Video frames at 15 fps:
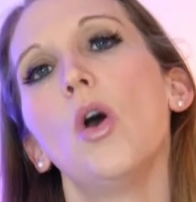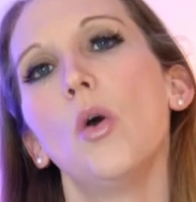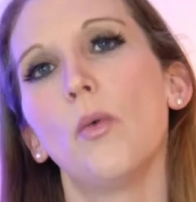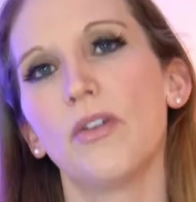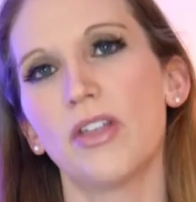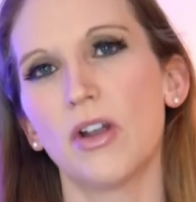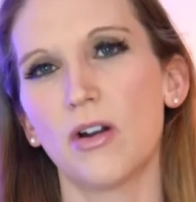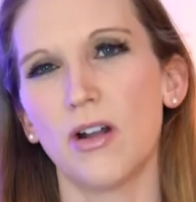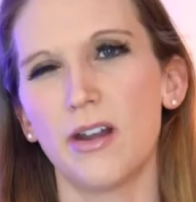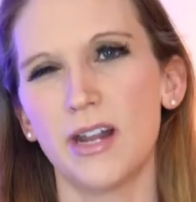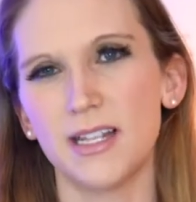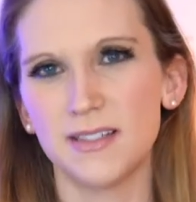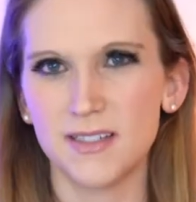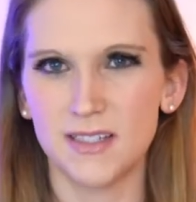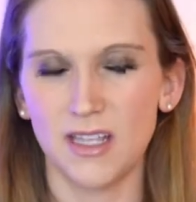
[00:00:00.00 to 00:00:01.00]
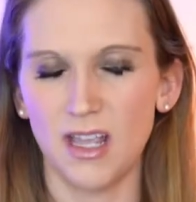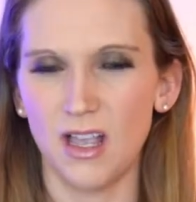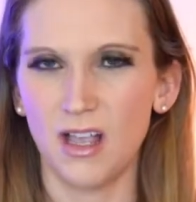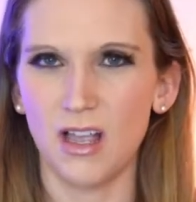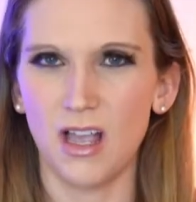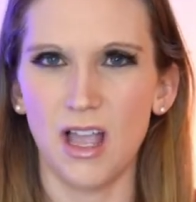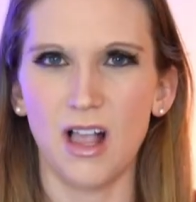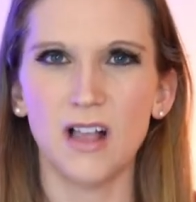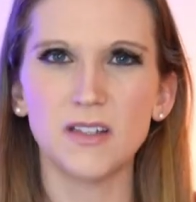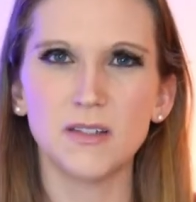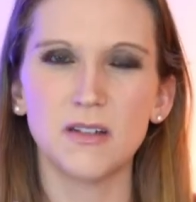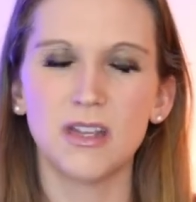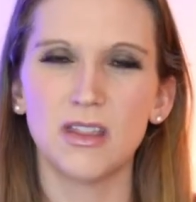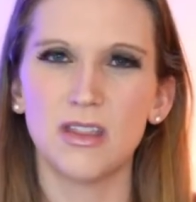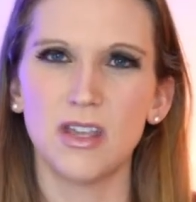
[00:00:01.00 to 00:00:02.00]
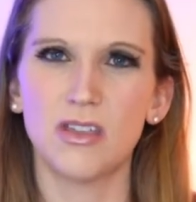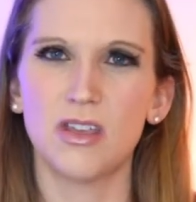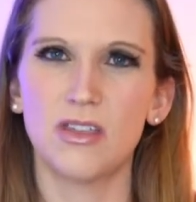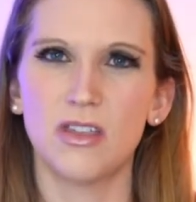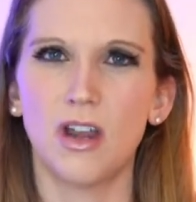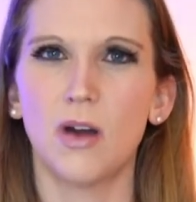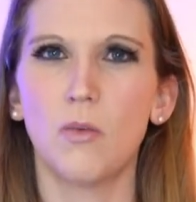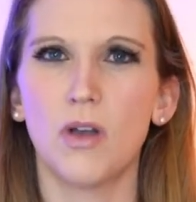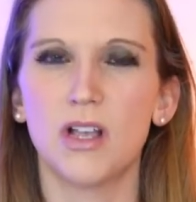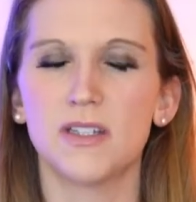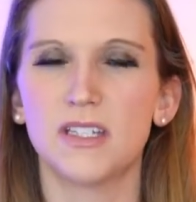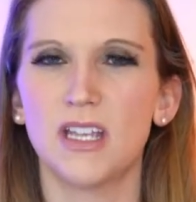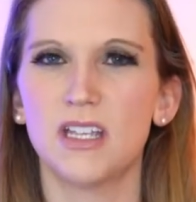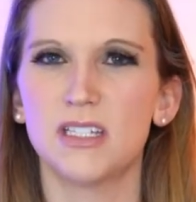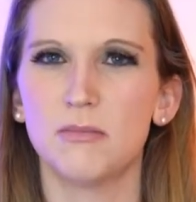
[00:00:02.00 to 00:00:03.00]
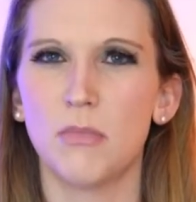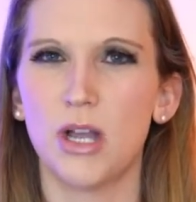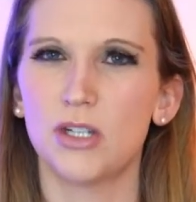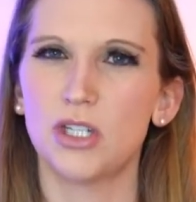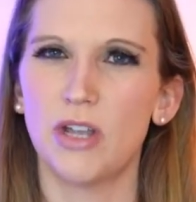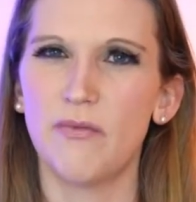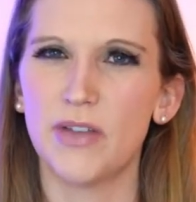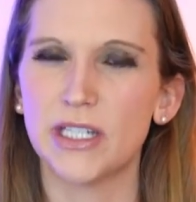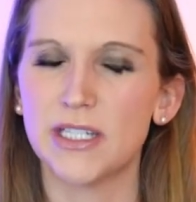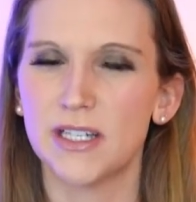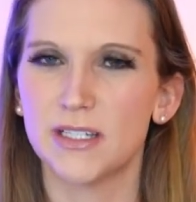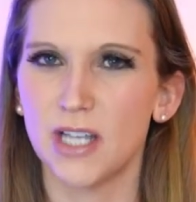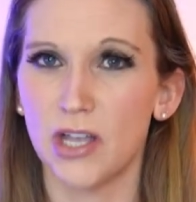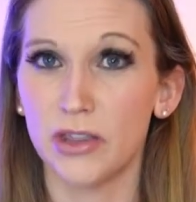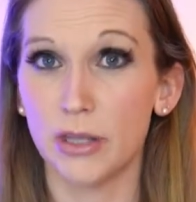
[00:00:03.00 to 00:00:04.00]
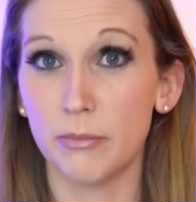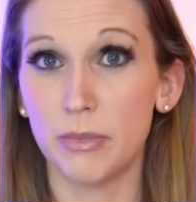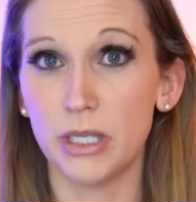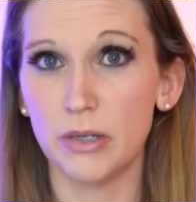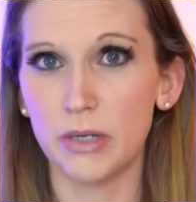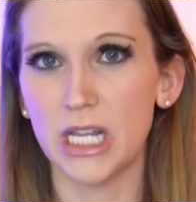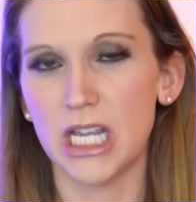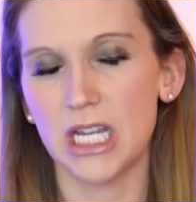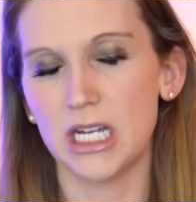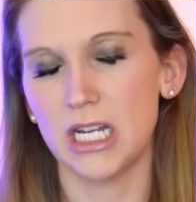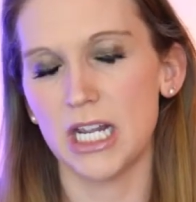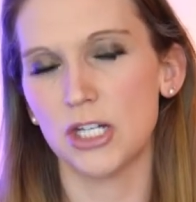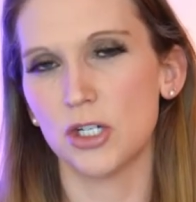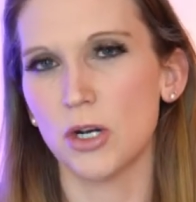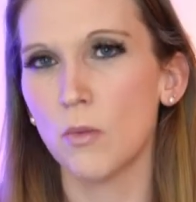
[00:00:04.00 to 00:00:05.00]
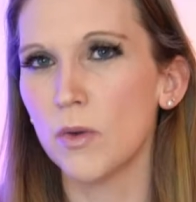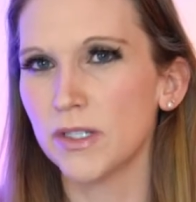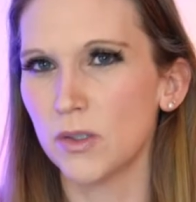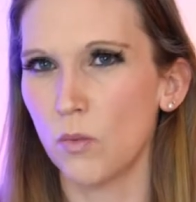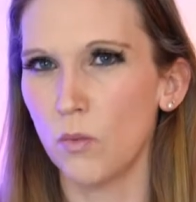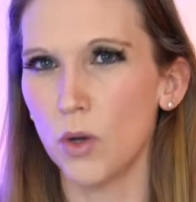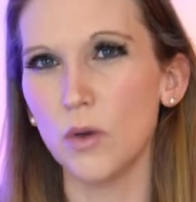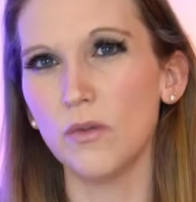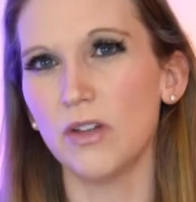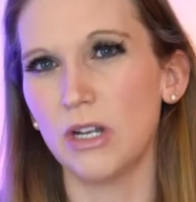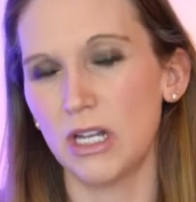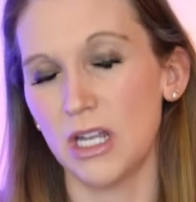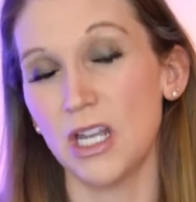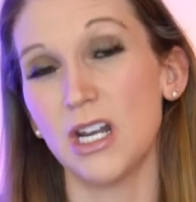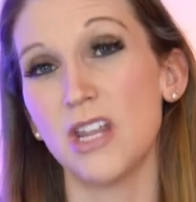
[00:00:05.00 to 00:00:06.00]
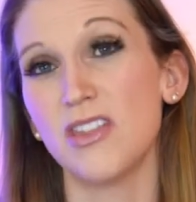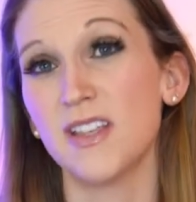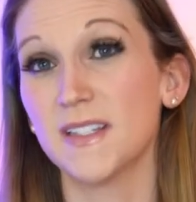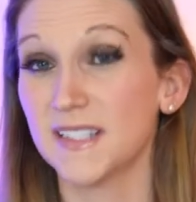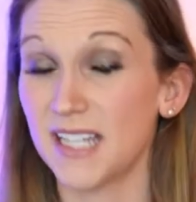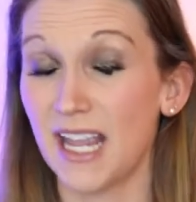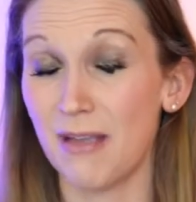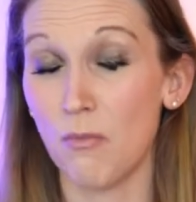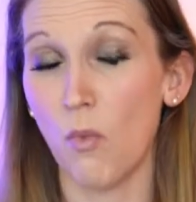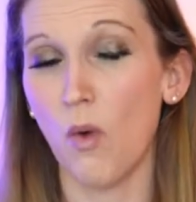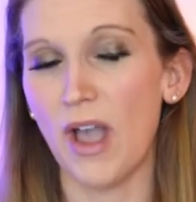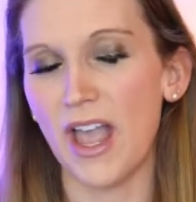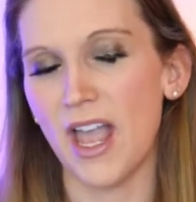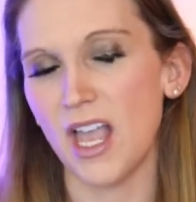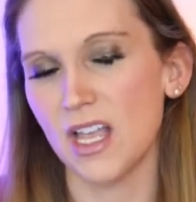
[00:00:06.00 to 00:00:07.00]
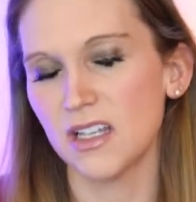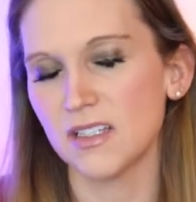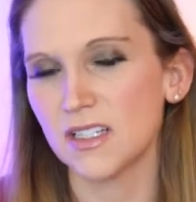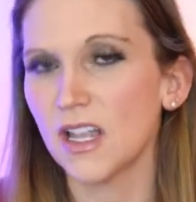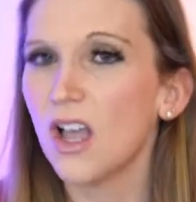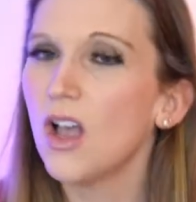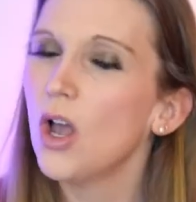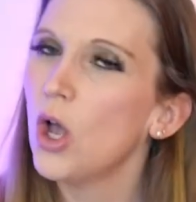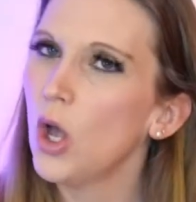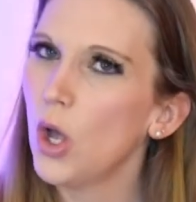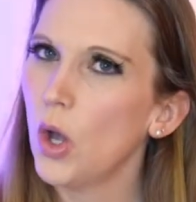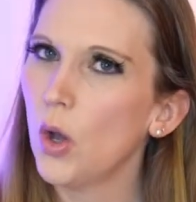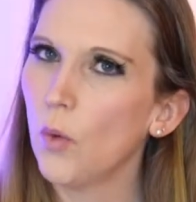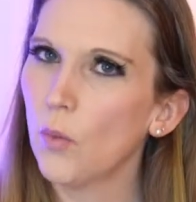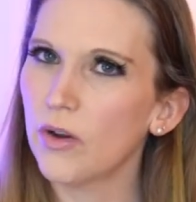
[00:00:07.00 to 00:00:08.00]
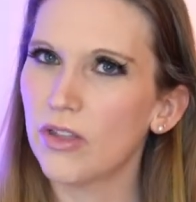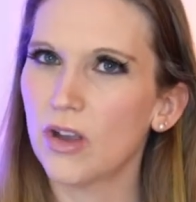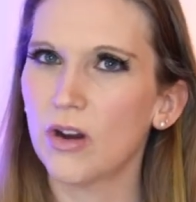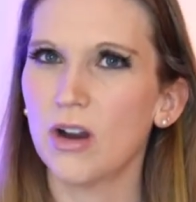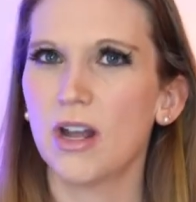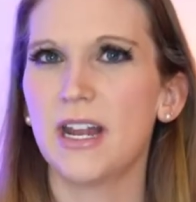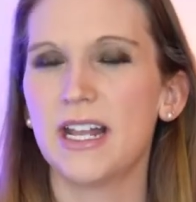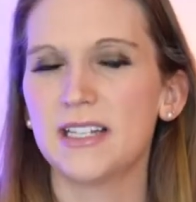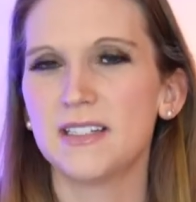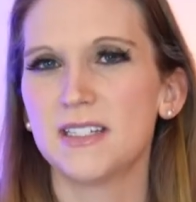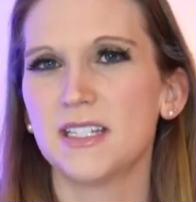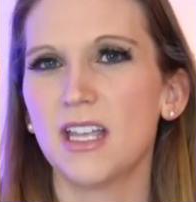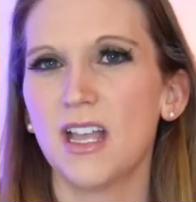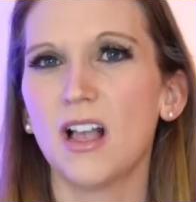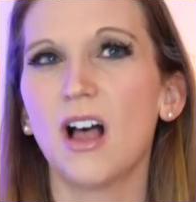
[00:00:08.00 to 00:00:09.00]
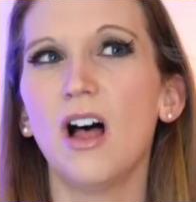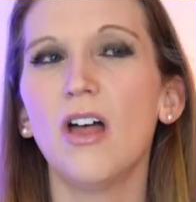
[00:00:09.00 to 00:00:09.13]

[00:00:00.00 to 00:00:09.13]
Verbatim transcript: Where the Crawdads Sing. I also didn't think that there was as much emphasis on the beauty and nature. It wasn't woven in in the same way as Where the Crawdads Sing.